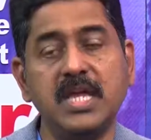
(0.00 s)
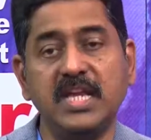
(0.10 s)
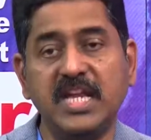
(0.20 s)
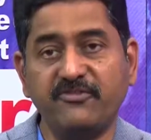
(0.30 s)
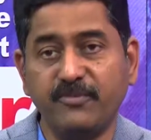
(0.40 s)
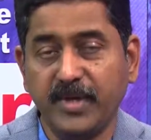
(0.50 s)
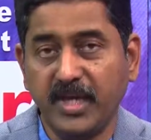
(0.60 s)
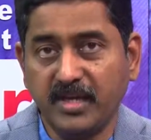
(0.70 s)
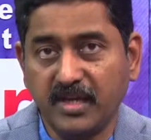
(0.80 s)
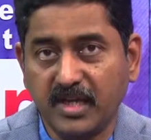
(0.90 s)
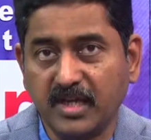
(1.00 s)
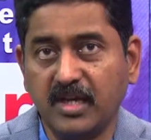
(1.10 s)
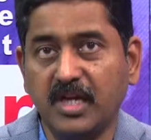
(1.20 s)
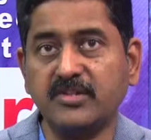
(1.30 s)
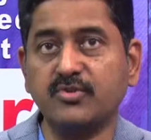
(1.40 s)
Left main,
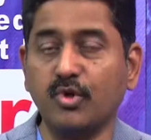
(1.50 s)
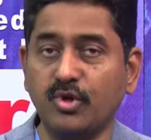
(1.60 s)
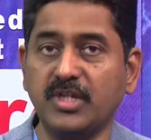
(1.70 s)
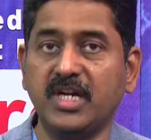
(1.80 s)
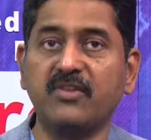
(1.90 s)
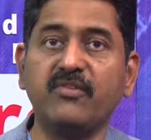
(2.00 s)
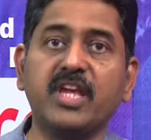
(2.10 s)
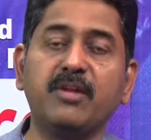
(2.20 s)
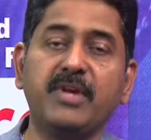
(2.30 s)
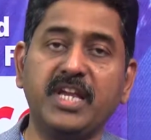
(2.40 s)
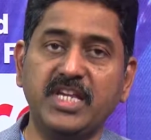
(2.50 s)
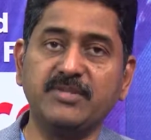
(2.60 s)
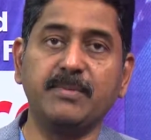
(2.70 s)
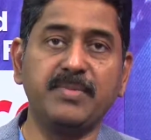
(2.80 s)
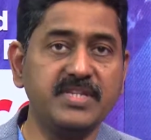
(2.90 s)
it's good that we can manage
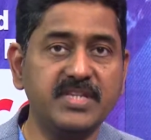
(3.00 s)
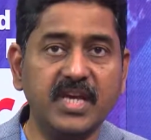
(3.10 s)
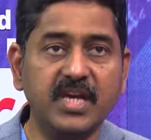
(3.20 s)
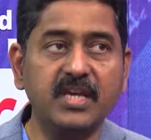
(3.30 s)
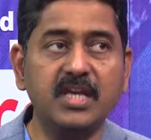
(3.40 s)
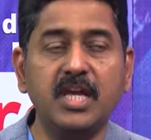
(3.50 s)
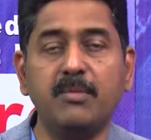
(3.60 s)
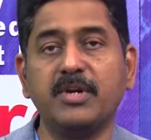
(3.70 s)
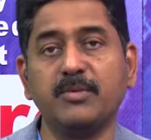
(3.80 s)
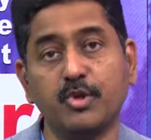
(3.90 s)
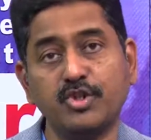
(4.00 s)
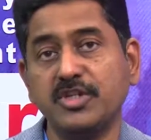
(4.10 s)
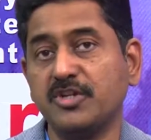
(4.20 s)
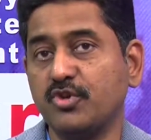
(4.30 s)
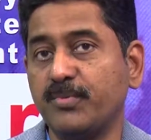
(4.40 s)
by PCI, but the
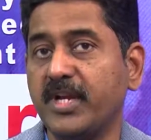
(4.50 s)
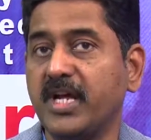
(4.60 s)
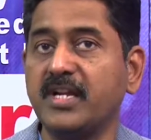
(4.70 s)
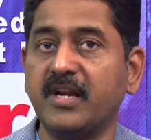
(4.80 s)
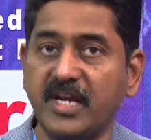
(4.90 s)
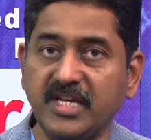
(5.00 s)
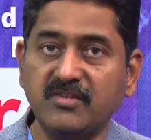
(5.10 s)
procedure should be done right